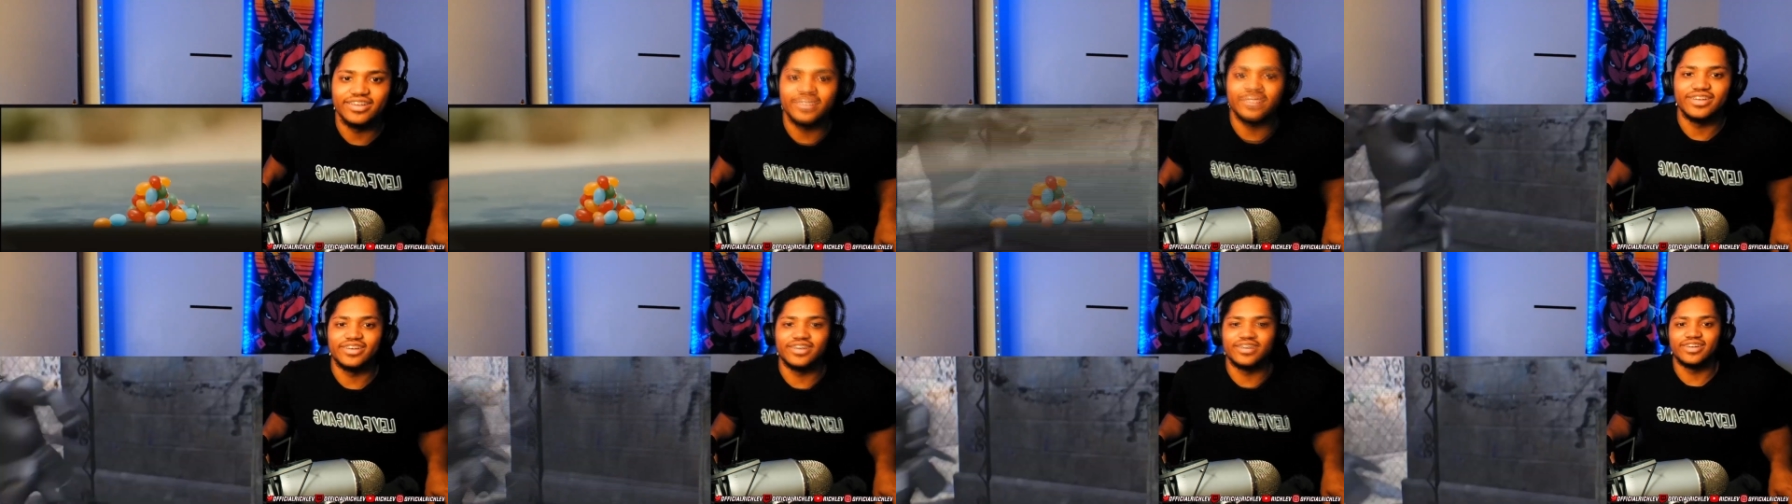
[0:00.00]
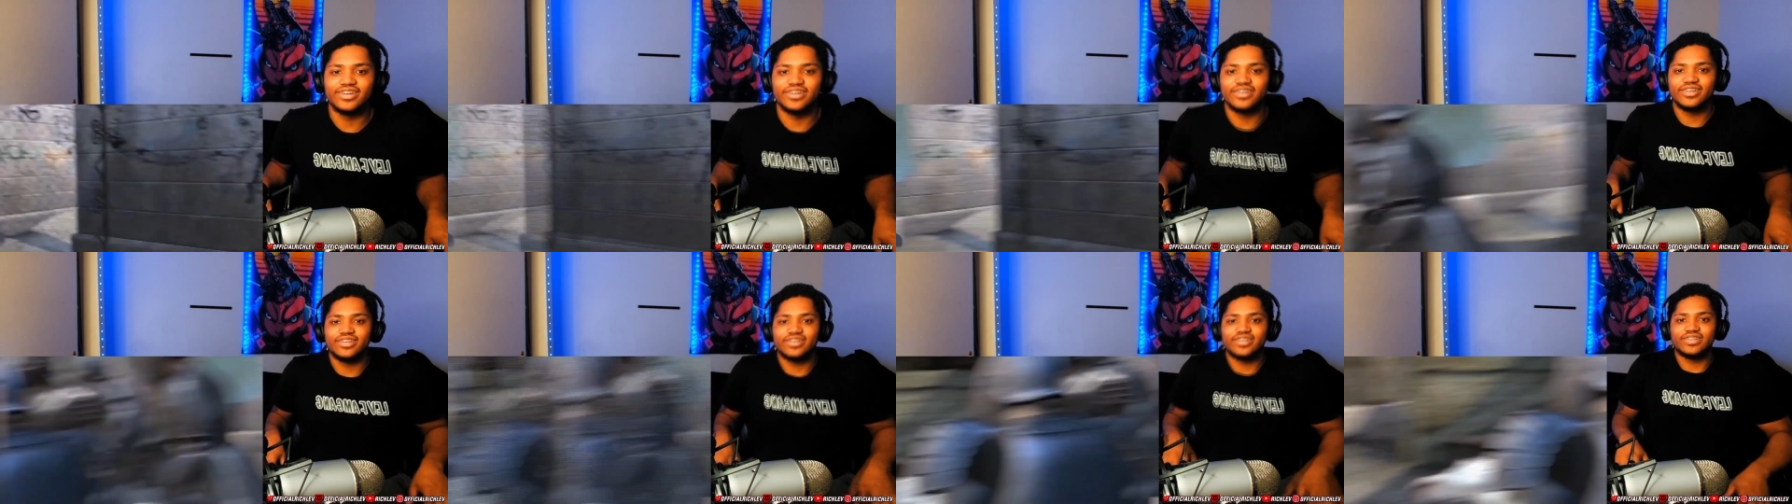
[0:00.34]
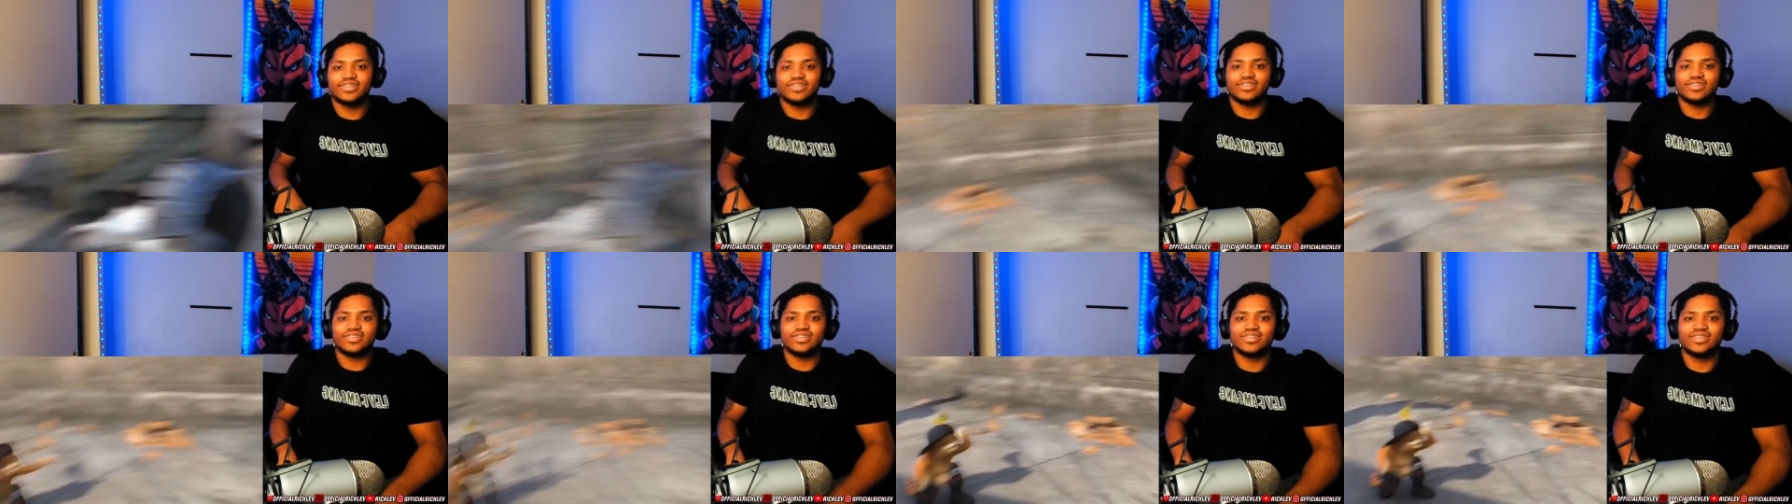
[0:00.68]
no.
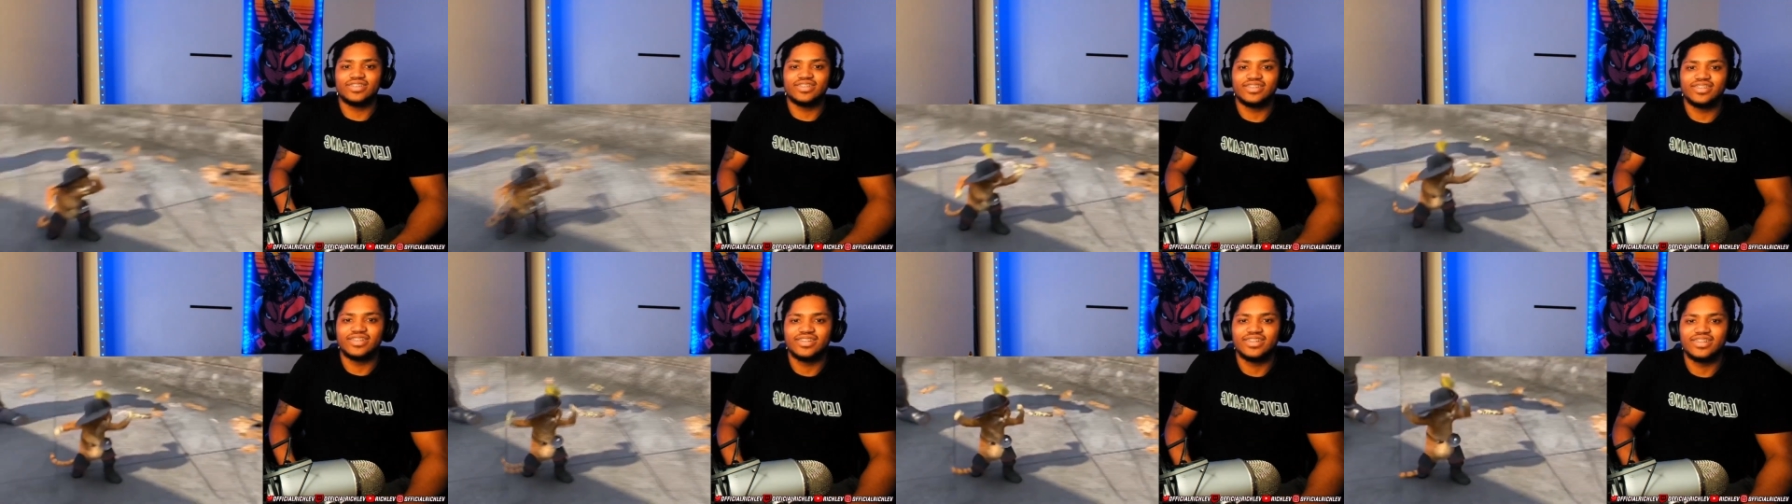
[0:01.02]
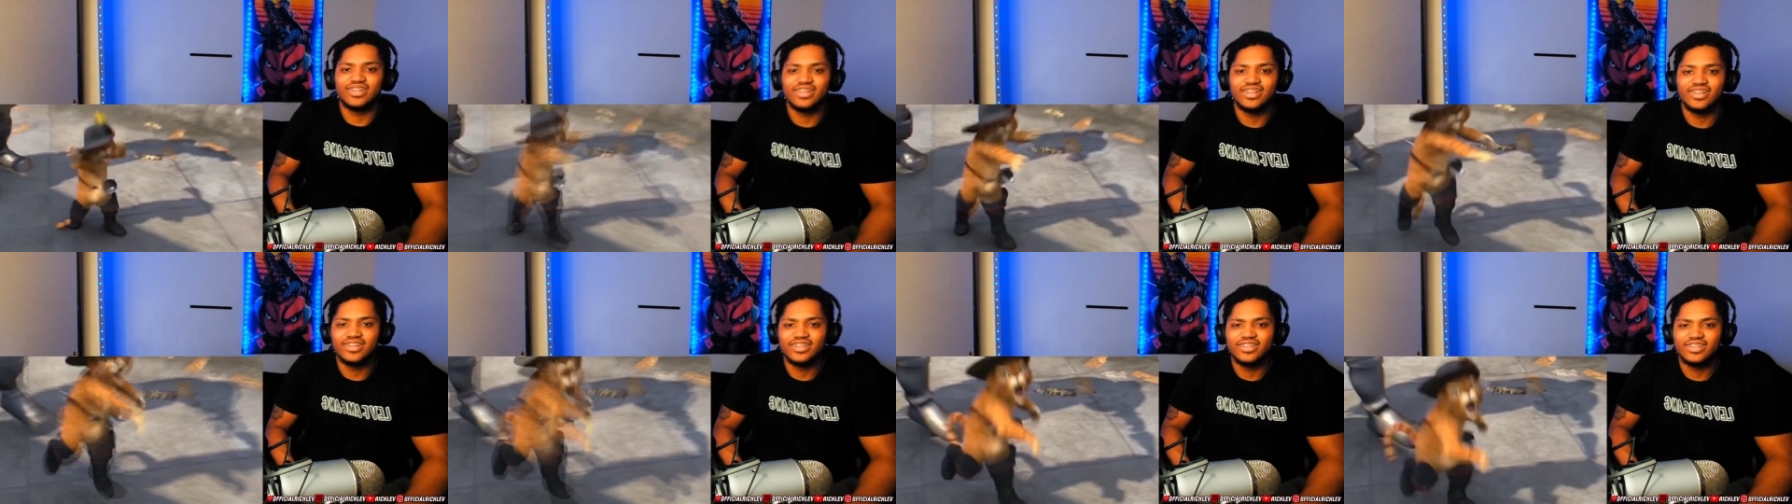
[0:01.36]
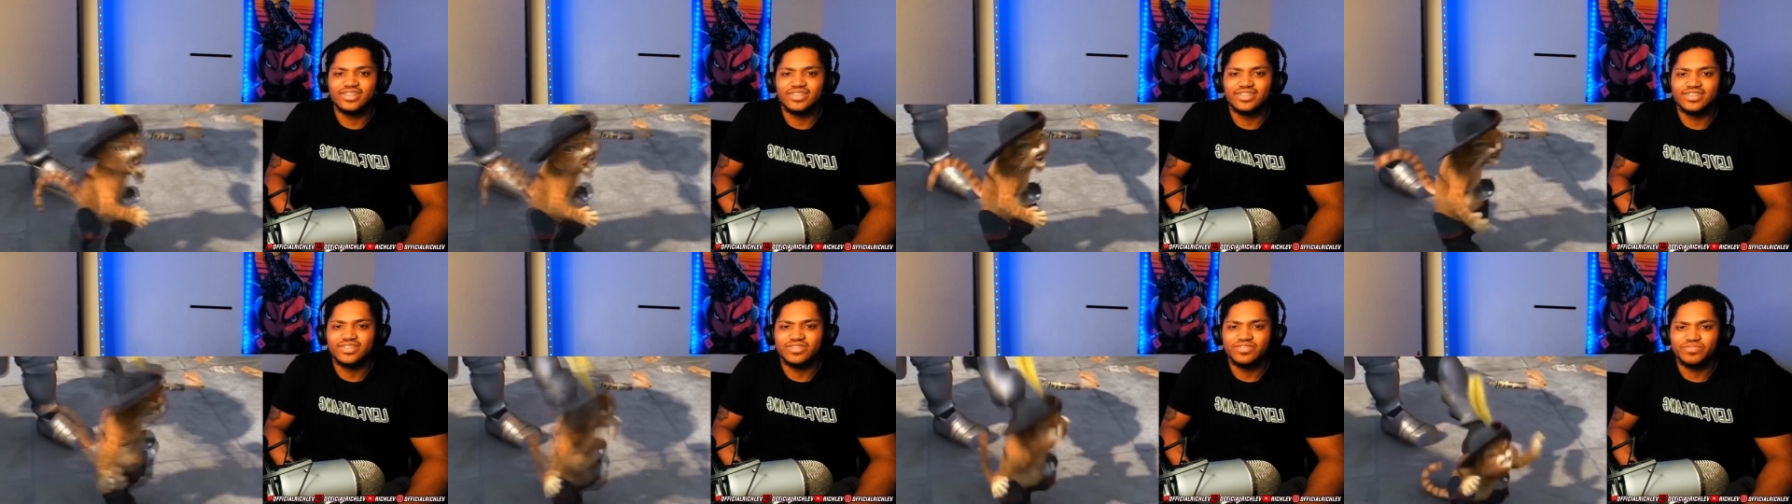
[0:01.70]

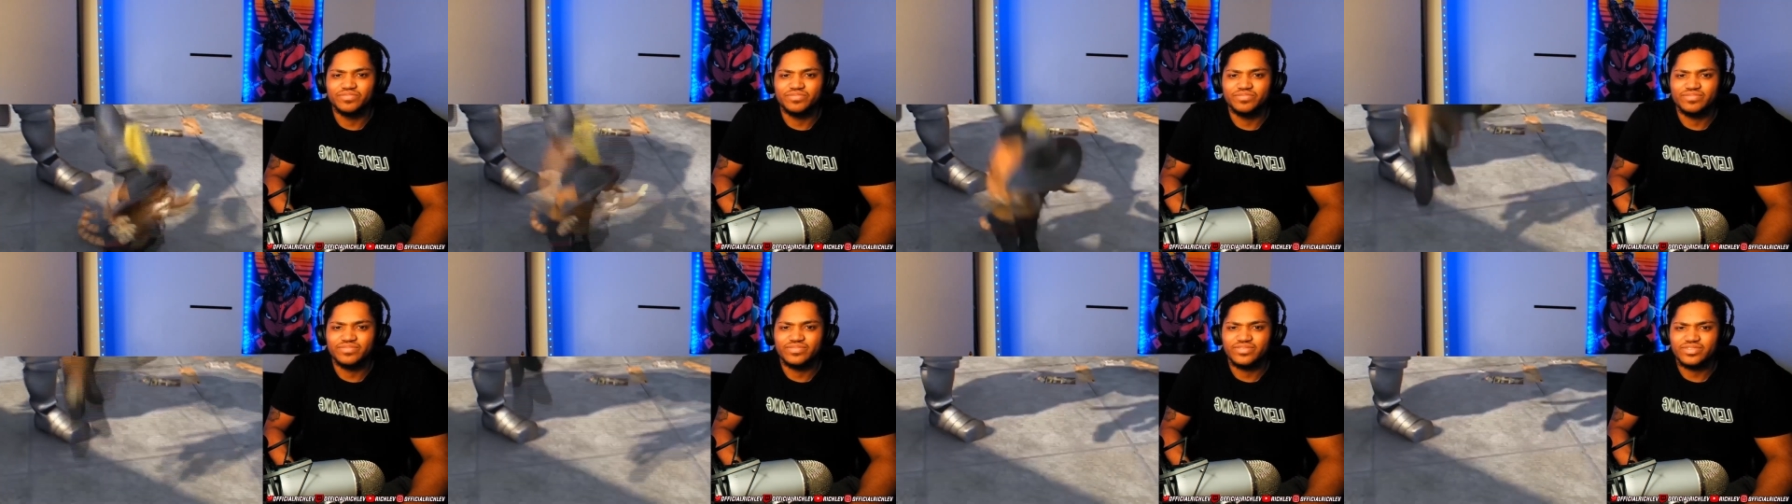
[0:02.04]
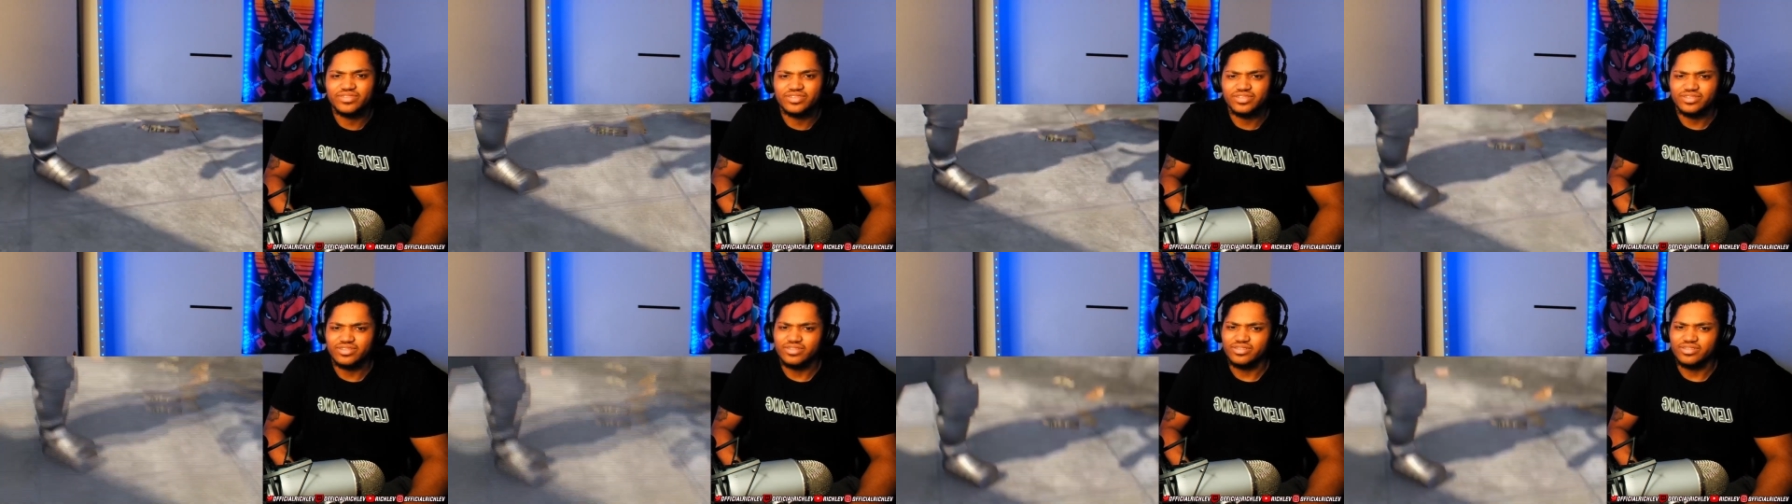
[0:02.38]
You